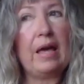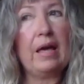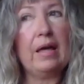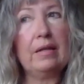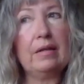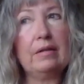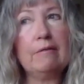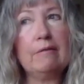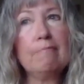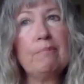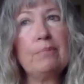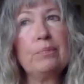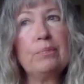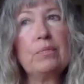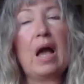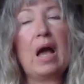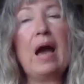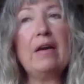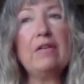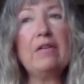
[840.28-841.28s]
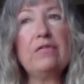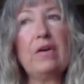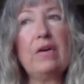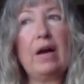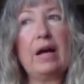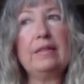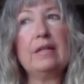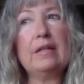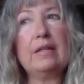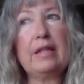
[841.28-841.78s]
And I
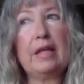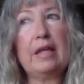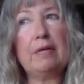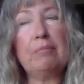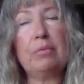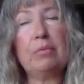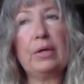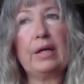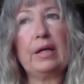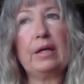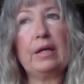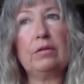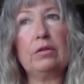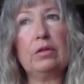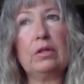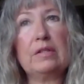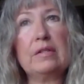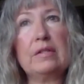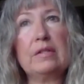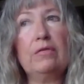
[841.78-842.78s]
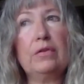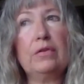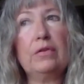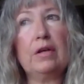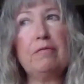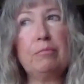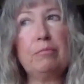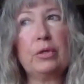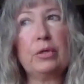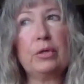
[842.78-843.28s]
find that
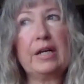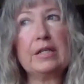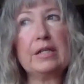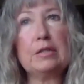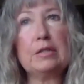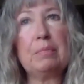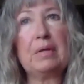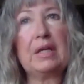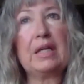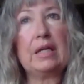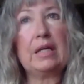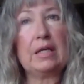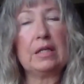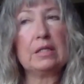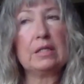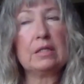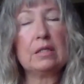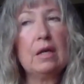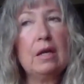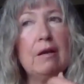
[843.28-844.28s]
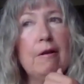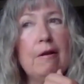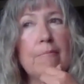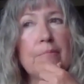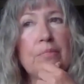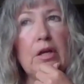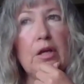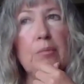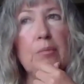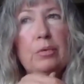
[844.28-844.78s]
self-love brings peace.
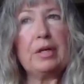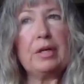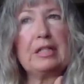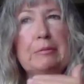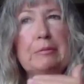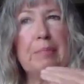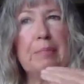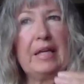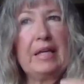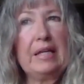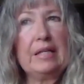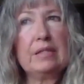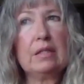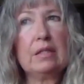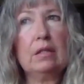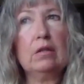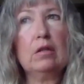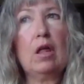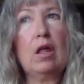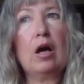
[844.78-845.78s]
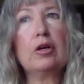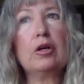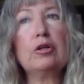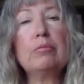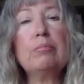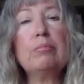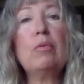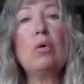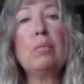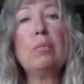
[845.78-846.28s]
It brings peace and
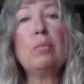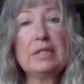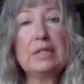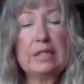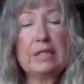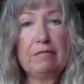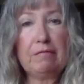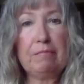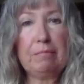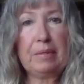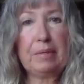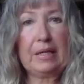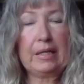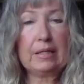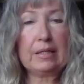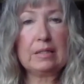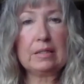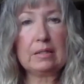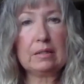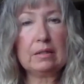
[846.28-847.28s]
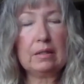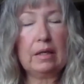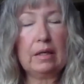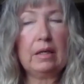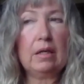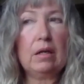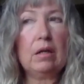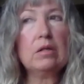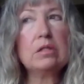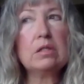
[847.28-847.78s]
longer moments of peace.
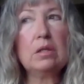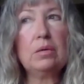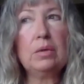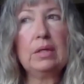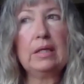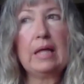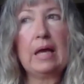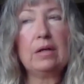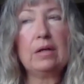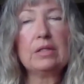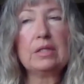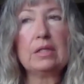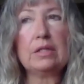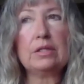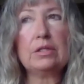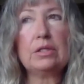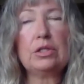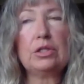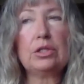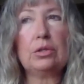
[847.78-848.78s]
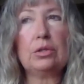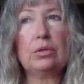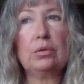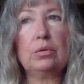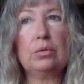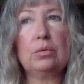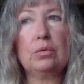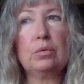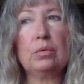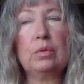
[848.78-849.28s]
It also allows us
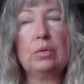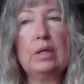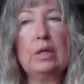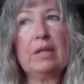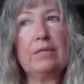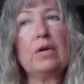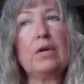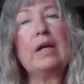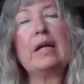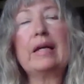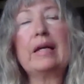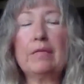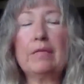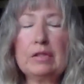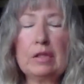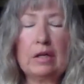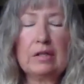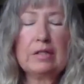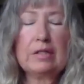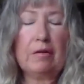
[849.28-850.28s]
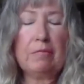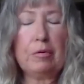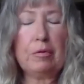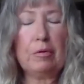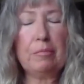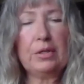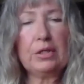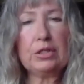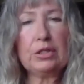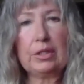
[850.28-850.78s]
to it gives ourselves
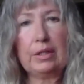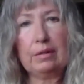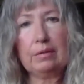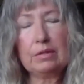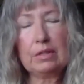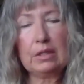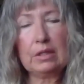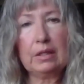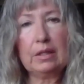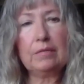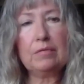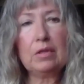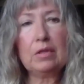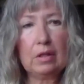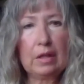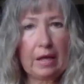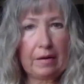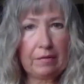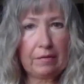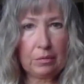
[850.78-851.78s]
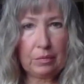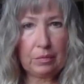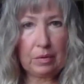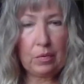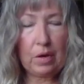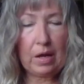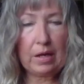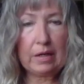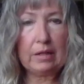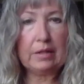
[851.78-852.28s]
permission to live the life that we
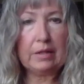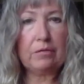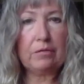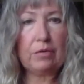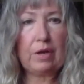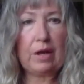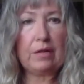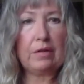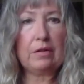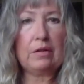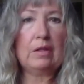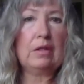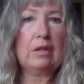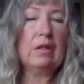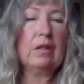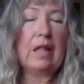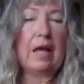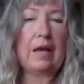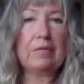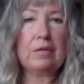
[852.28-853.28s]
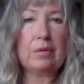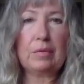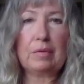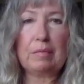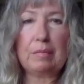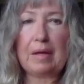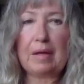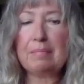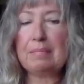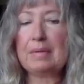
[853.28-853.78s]
want to live rather than the life that
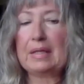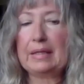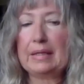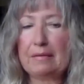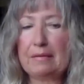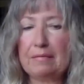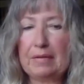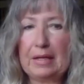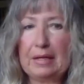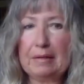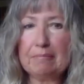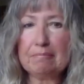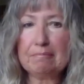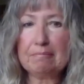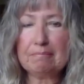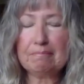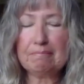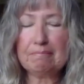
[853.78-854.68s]
we might be living.